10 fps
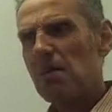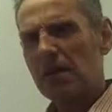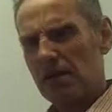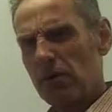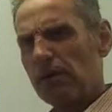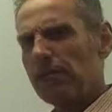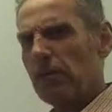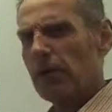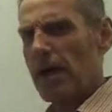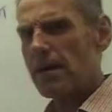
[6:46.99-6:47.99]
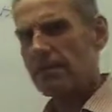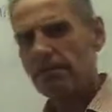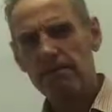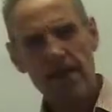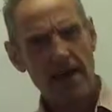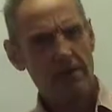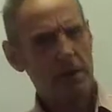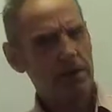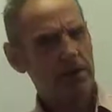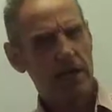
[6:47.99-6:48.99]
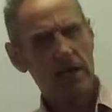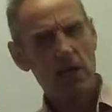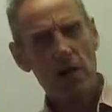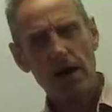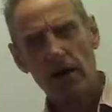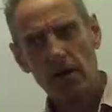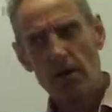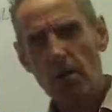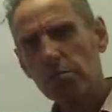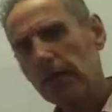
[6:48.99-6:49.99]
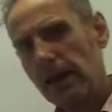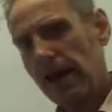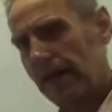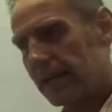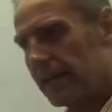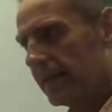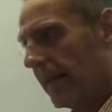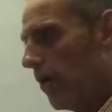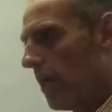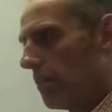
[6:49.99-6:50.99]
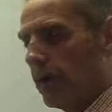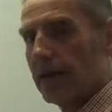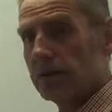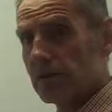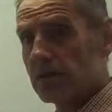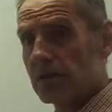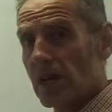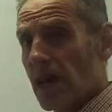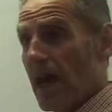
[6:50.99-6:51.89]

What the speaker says: but they've really fallen out of favour because they're quite complicated in their operations,